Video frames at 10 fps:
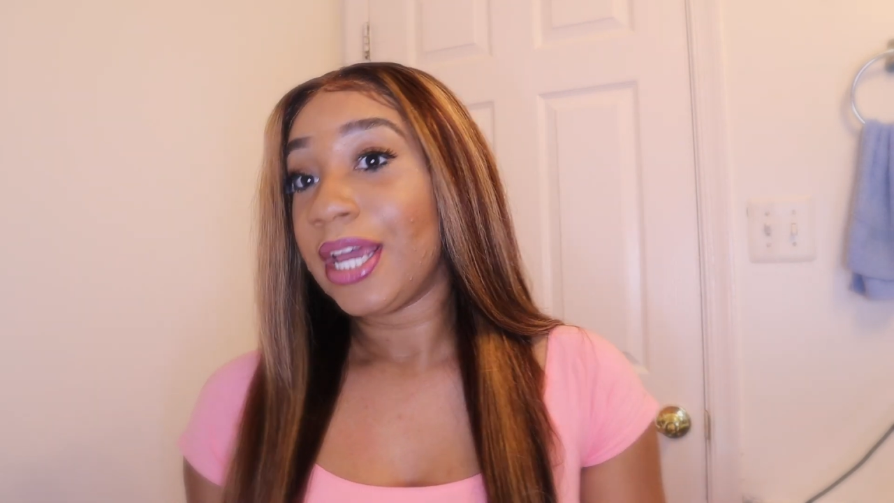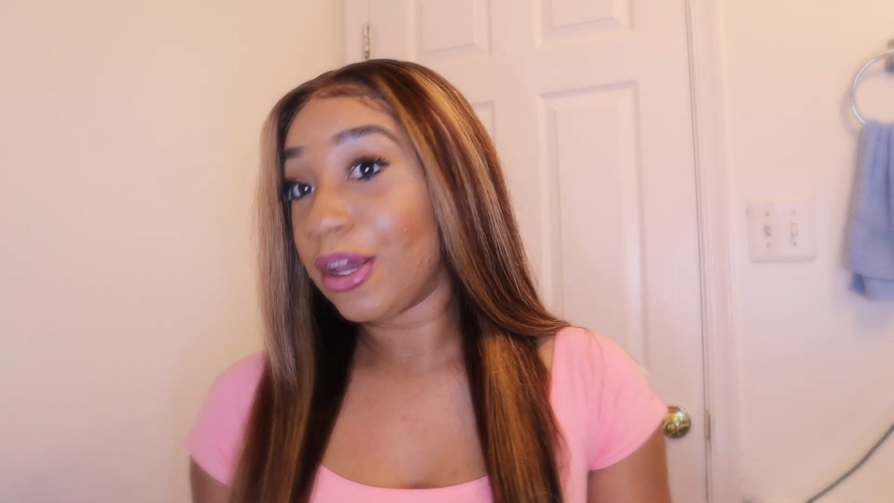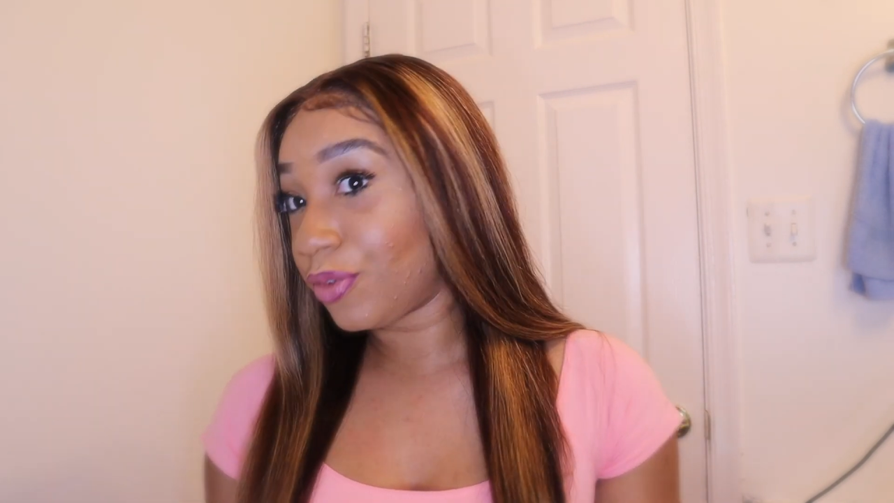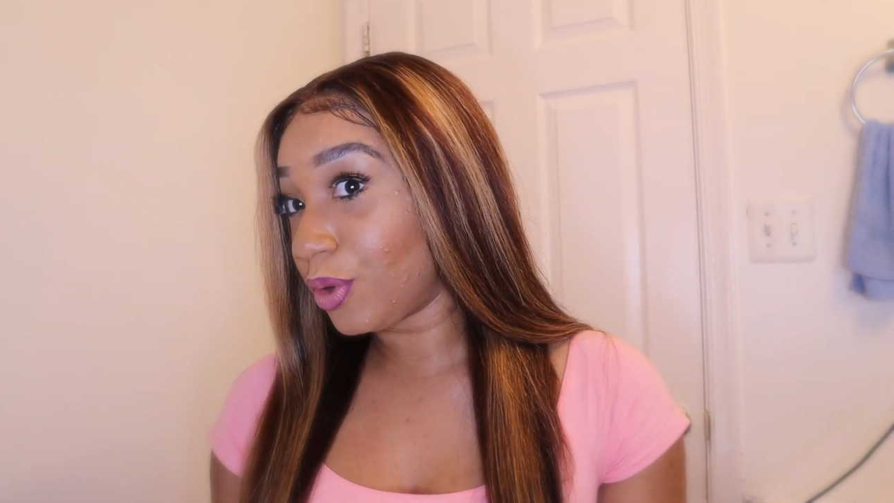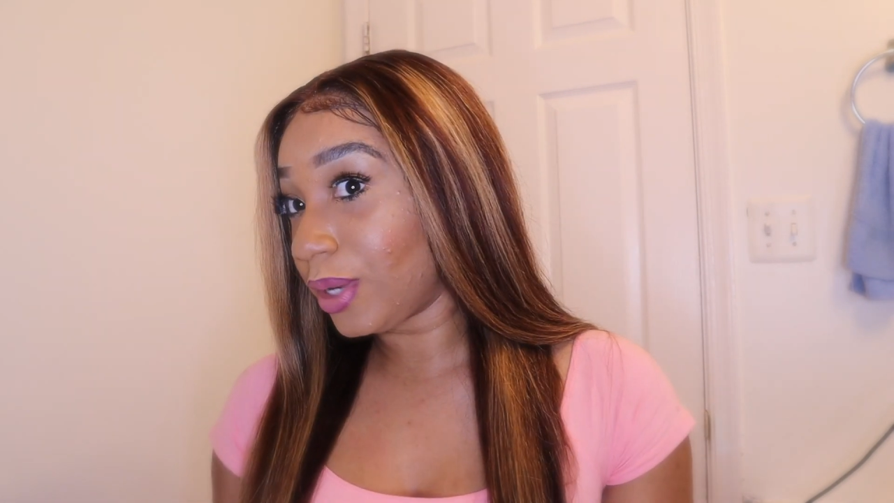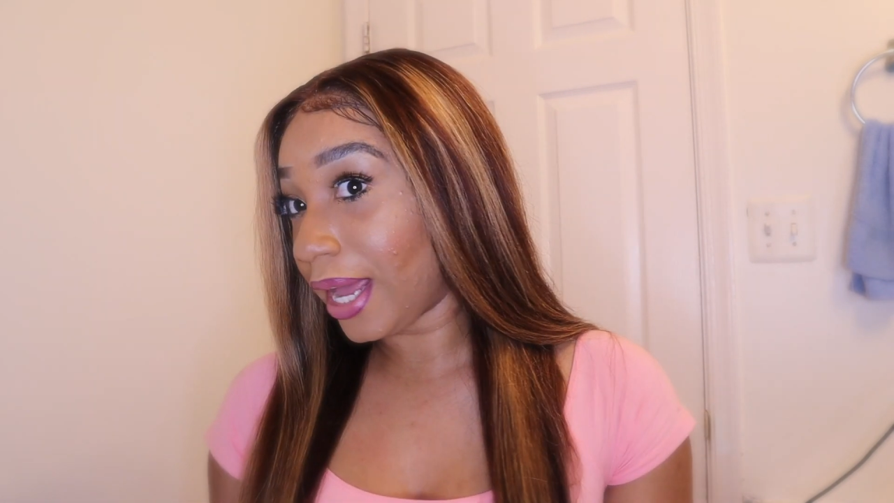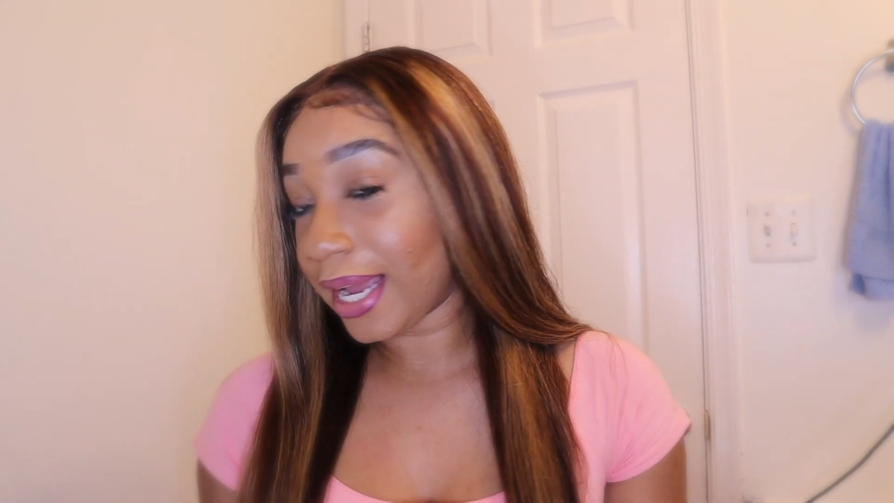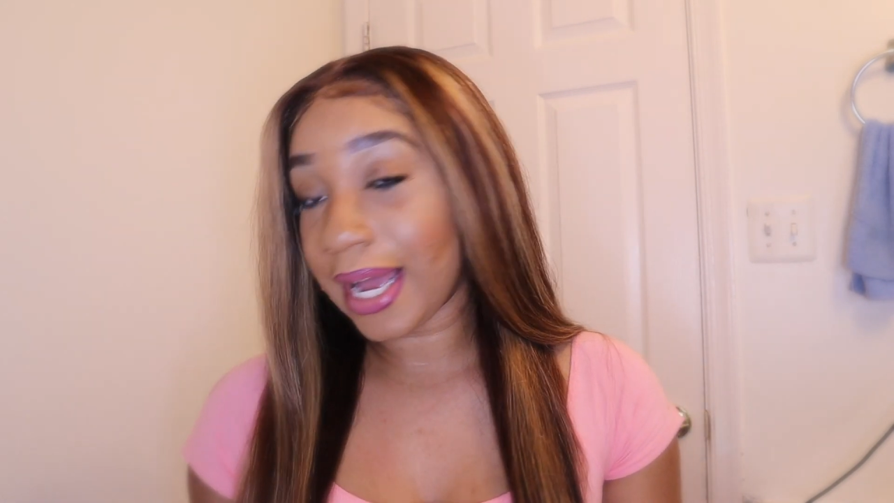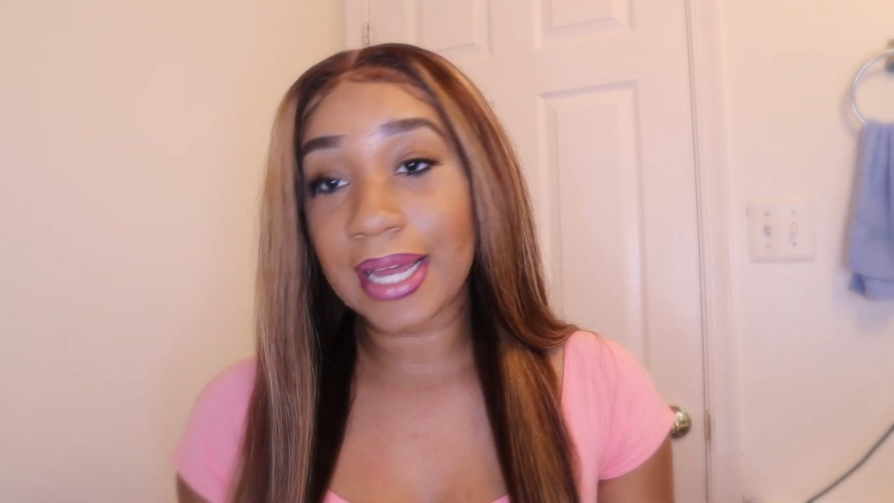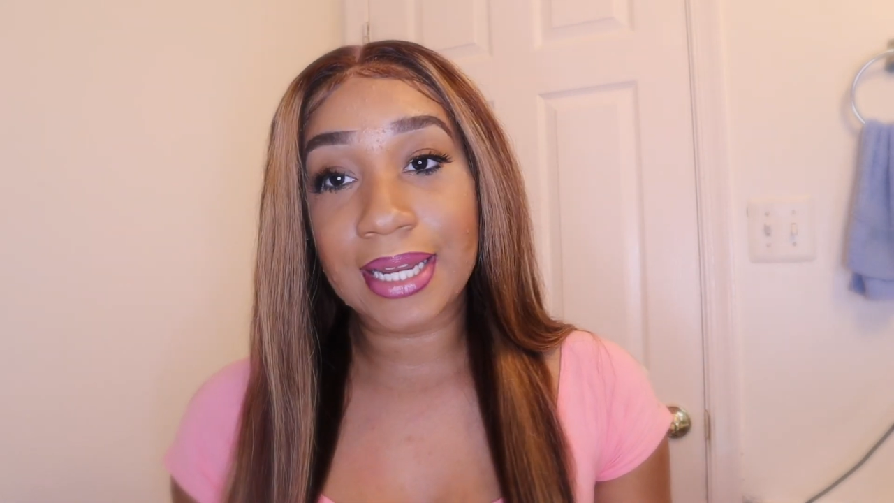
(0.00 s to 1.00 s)
if you
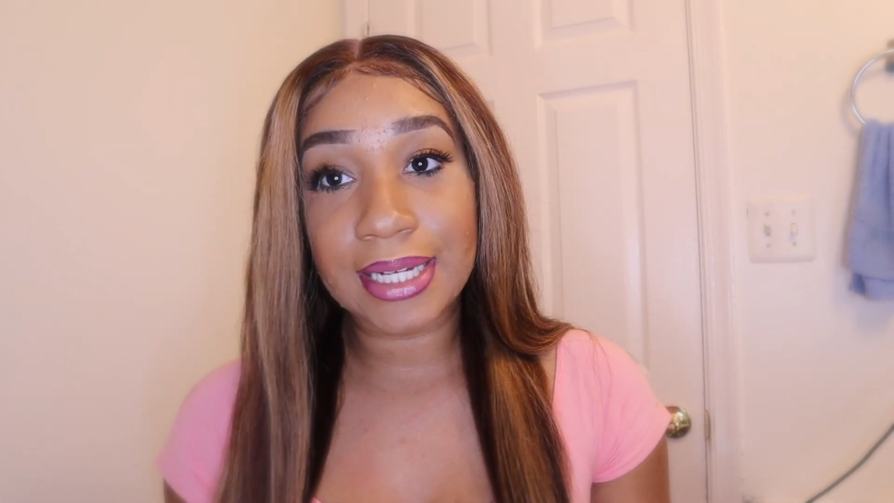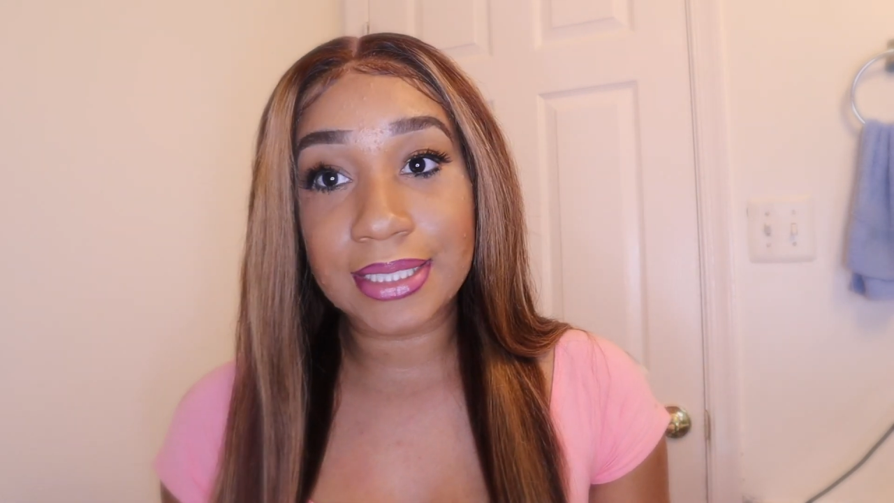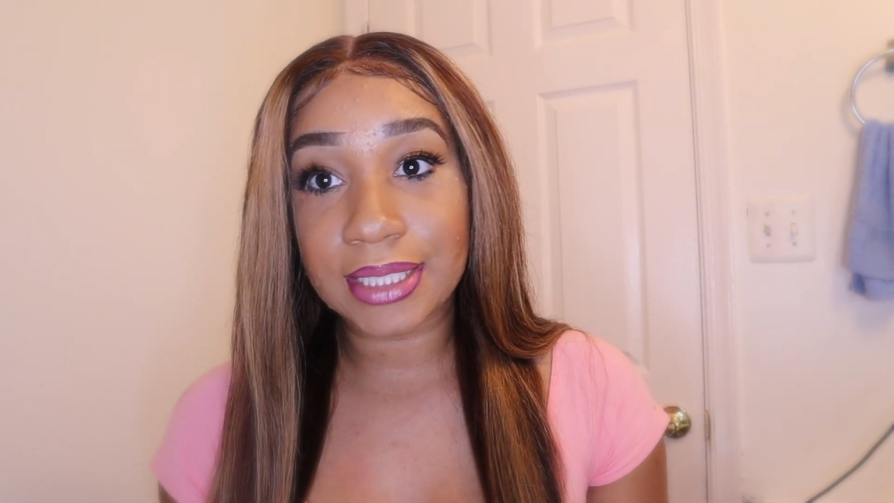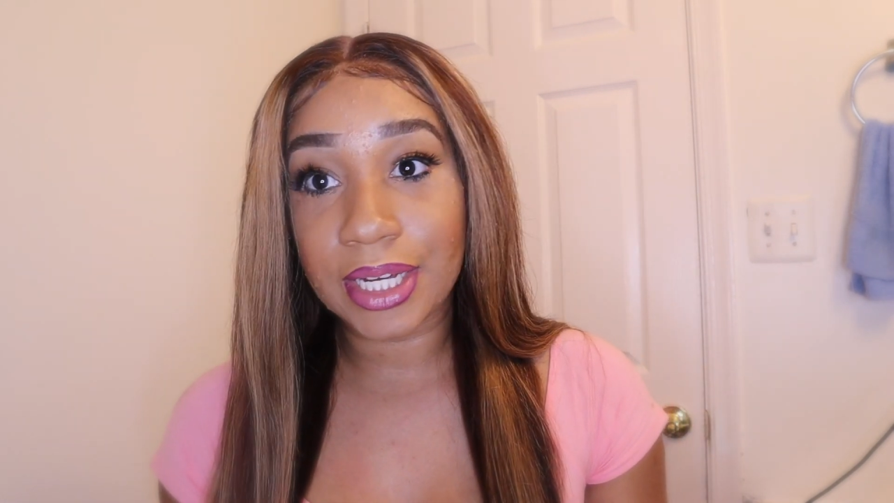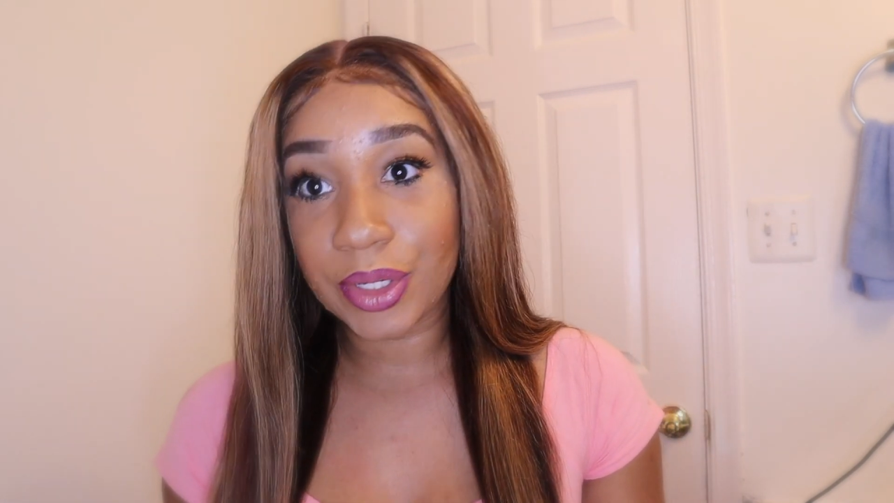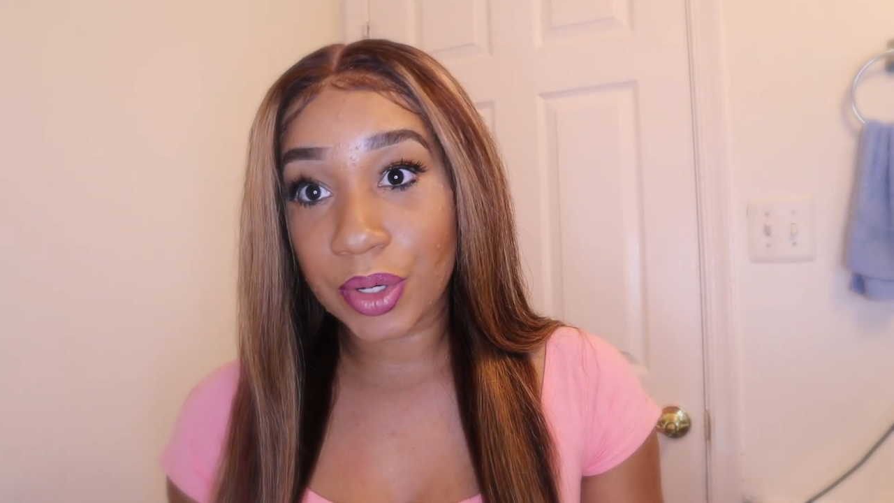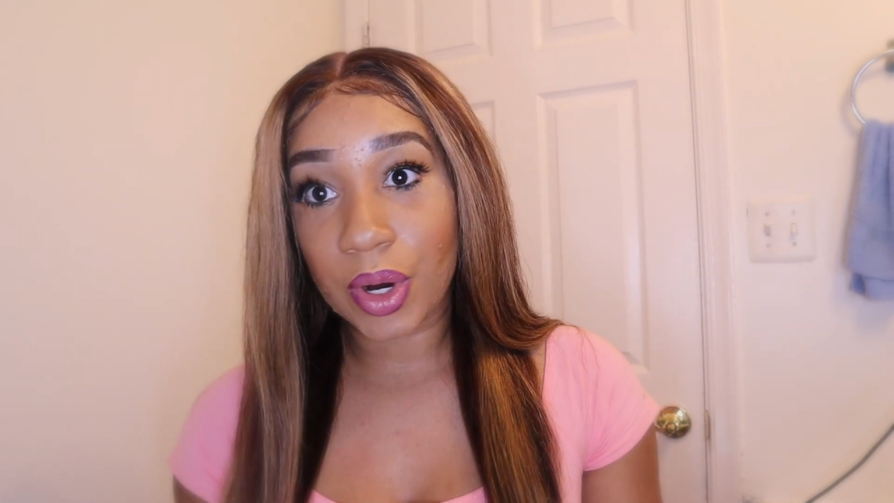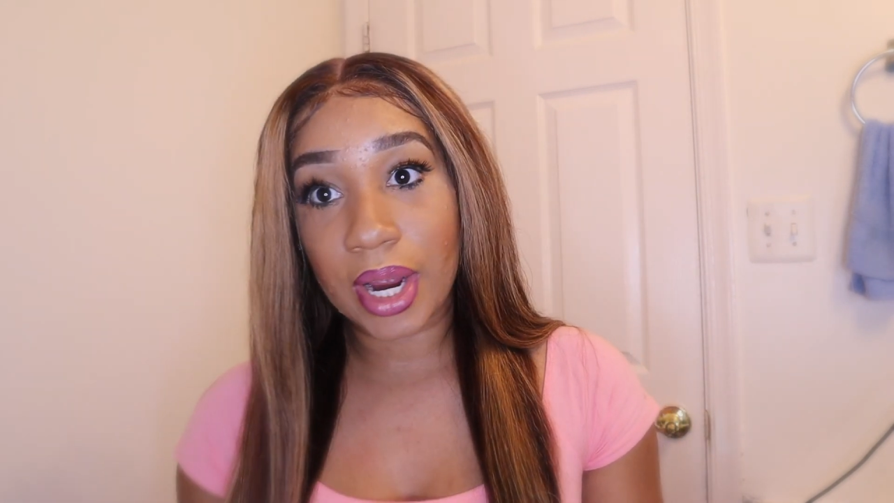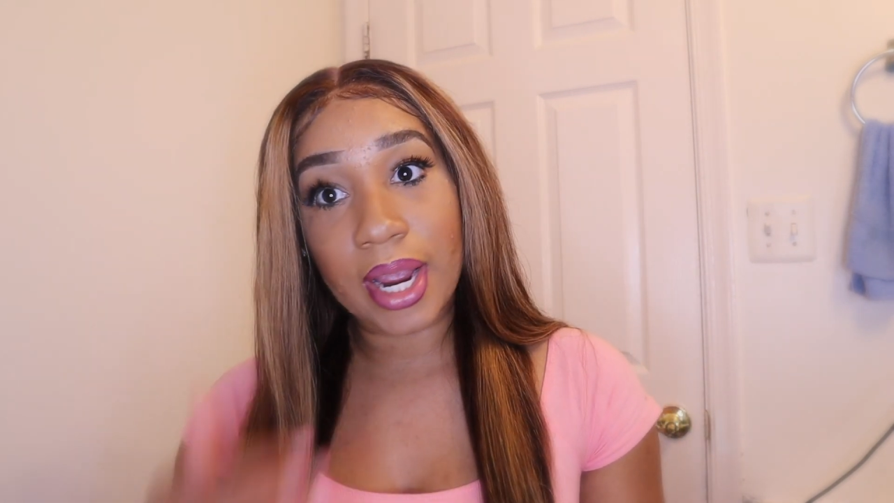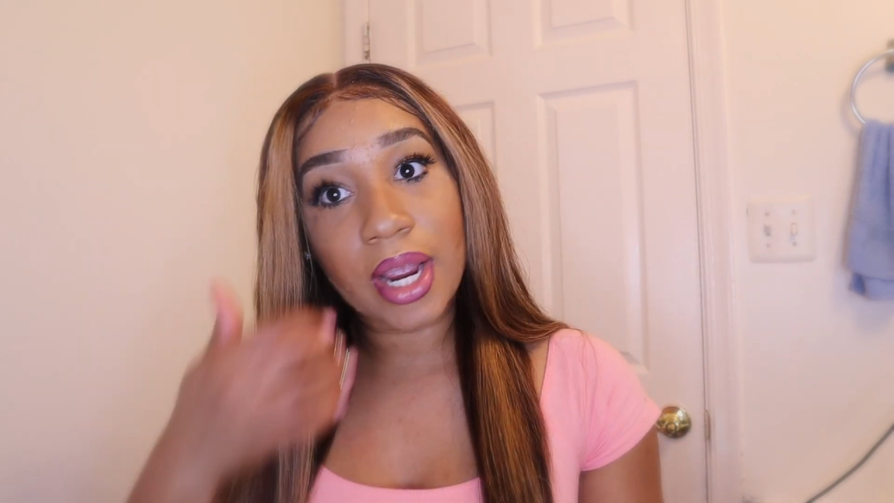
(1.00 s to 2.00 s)
like highlights in
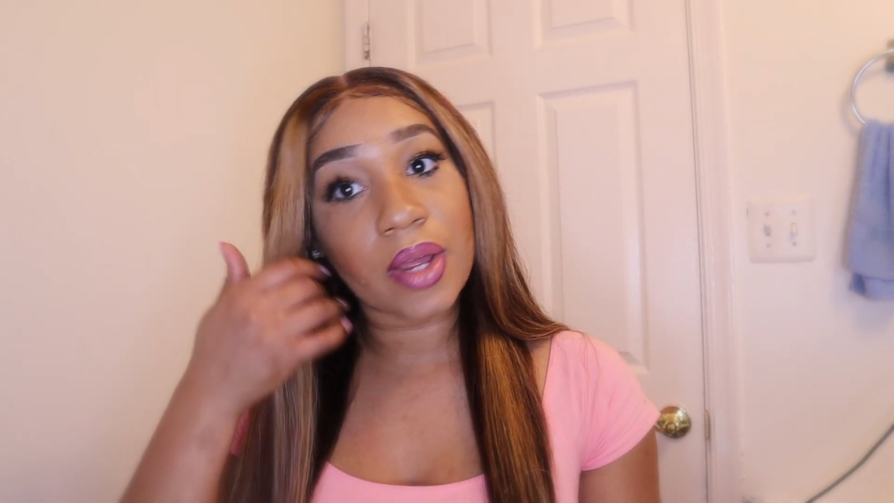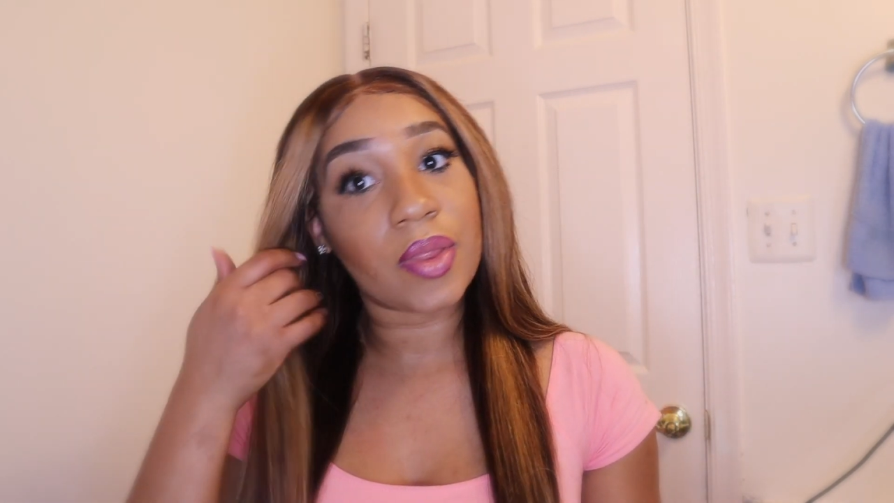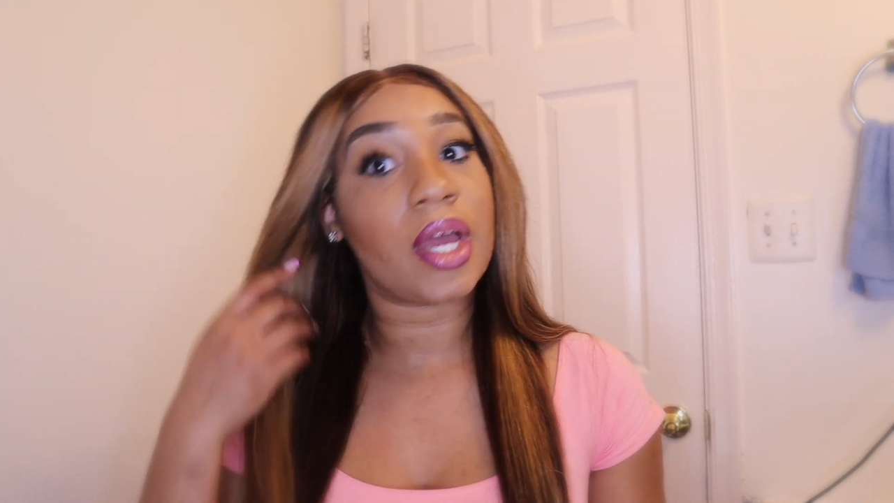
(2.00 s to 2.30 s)
your hair,